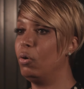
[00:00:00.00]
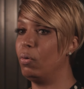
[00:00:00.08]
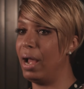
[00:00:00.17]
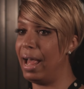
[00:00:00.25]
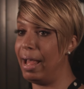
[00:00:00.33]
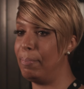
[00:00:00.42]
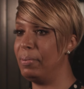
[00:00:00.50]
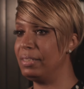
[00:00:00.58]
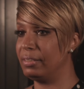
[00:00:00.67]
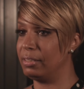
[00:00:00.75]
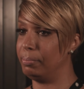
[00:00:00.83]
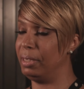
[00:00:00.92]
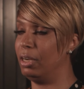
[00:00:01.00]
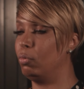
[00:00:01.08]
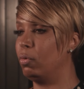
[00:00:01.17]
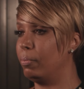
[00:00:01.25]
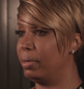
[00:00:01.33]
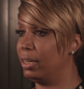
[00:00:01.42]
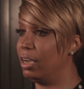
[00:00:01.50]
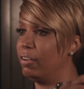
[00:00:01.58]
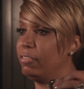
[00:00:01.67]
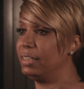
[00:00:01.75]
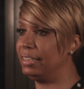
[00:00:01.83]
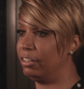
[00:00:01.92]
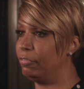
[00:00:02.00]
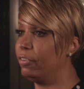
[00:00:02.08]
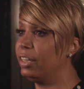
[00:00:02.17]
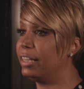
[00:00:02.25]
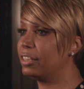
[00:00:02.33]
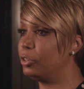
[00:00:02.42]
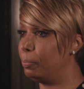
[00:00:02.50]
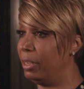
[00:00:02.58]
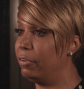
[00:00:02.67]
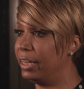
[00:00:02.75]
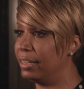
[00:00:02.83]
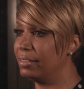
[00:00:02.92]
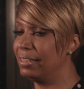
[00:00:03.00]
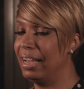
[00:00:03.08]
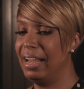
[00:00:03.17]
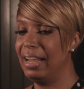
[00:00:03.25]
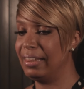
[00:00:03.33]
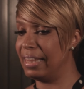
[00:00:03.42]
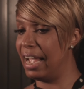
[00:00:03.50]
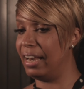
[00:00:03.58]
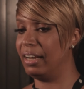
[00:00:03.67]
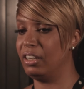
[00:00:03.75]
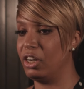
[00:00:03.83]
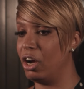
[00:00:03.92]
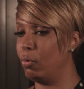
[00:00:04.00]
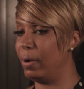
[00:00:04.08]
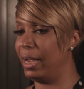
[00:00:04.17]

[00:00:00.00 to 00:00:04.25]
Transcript: who happens to be a woman of a different experience, that no